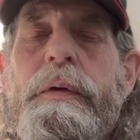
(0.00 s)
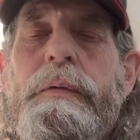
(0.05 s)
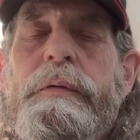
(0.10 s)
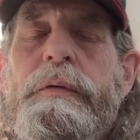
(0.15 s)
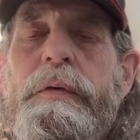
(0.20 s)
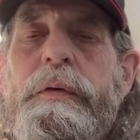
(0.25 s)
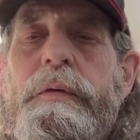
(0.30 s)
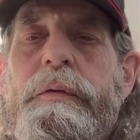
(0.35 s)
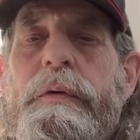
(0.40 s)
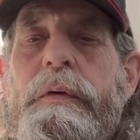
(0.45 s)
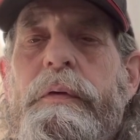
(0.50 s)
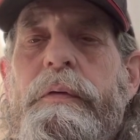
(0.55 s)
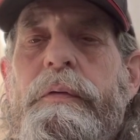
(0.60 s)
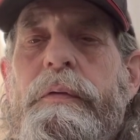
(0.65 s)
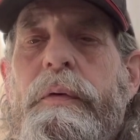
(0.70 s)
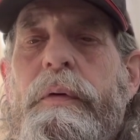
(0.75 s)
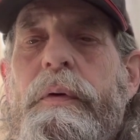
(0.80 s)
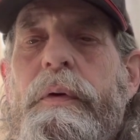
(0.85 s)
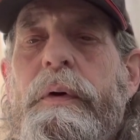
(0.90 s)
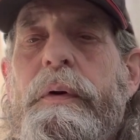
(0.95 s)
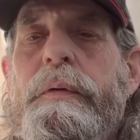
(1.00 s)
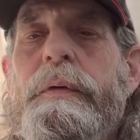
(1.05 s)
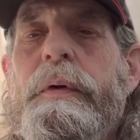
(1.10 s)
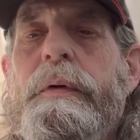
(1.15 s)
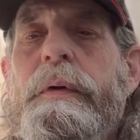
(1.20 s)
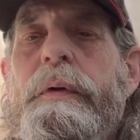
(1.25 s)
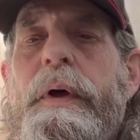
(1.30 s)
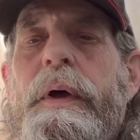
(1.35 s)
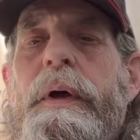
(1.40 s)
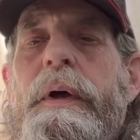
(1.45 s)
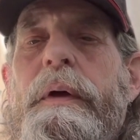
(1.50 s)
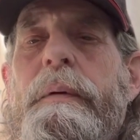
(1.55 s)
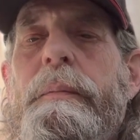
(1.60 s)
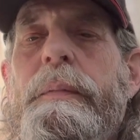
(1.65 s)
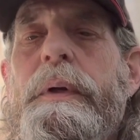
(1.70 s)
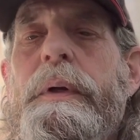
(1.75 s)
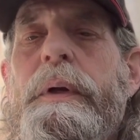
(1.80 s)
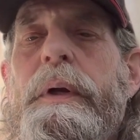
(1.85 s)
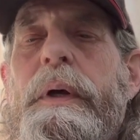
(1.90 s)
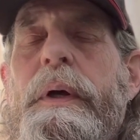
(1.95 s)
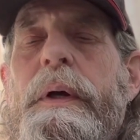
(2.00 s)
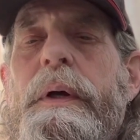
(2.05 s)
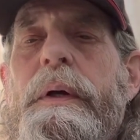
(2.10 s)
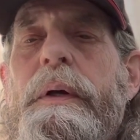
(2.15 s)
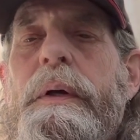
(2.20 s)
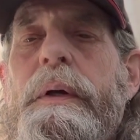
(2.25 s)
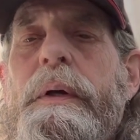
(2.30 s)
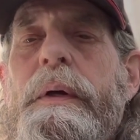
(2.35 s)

was using Tesoro at the time, and uh,